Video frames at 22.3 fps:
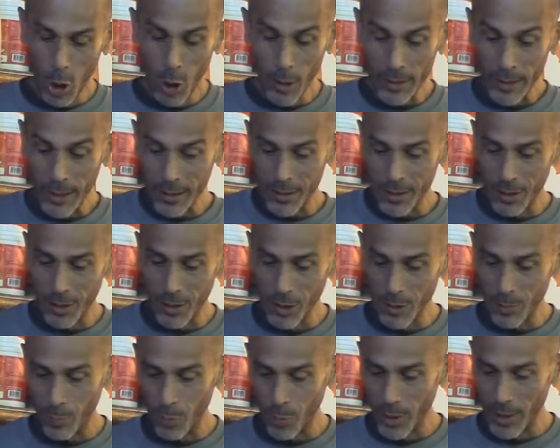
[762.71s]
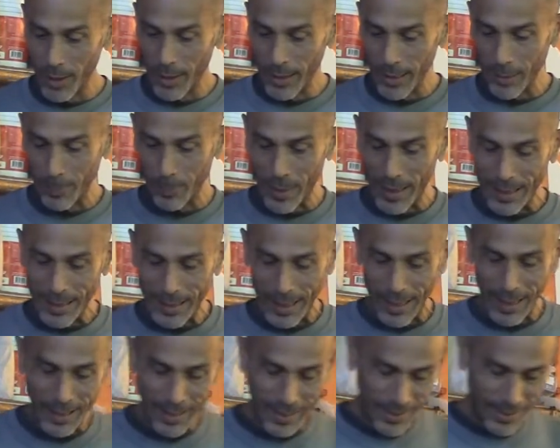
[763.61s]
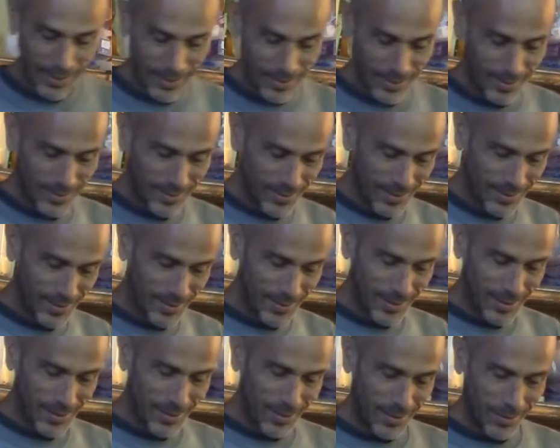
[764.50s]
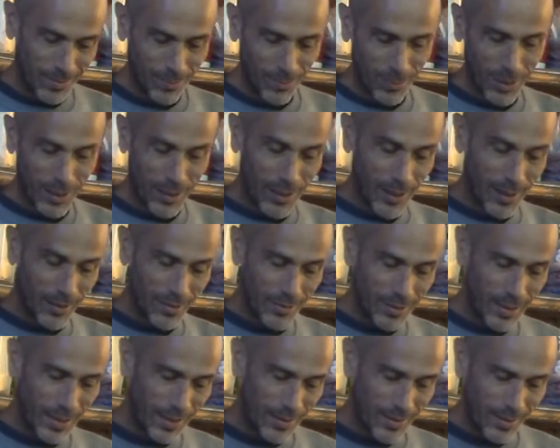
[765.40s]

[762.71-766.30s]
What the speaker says: it doesn't look pretty like a pancake, but it'll taste the